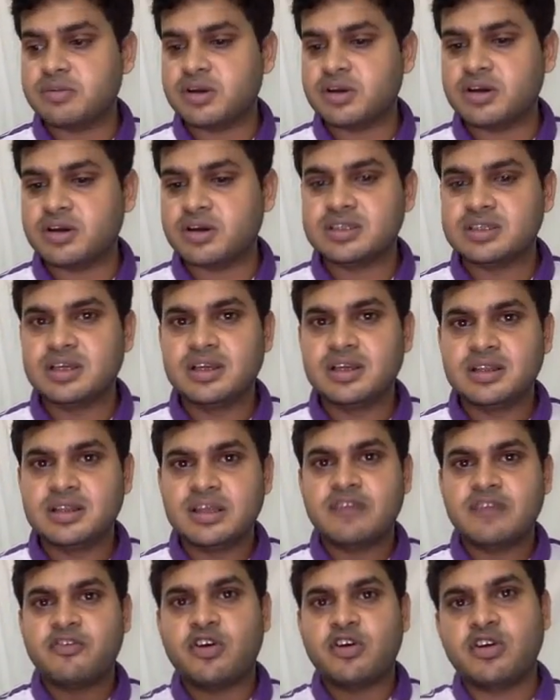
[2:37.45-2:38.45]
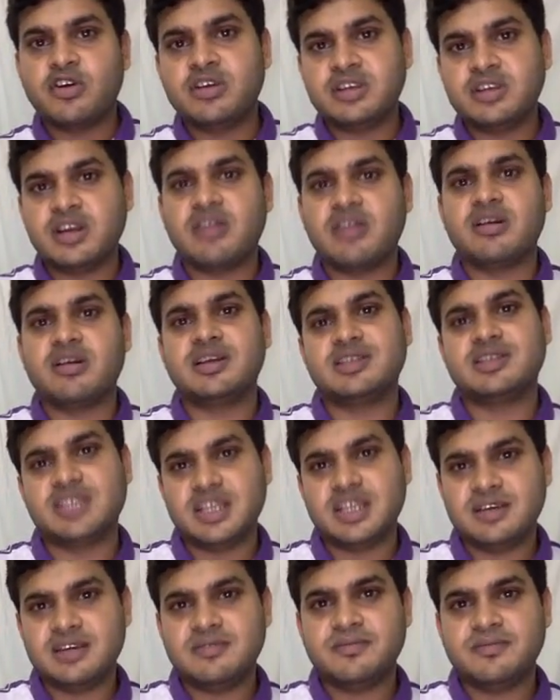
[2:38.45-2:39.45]
because they are following the longest
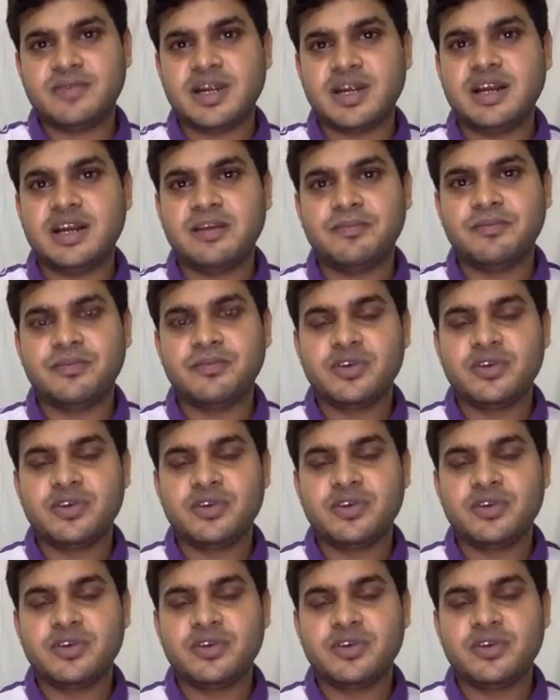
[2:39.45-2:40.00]
chain, right?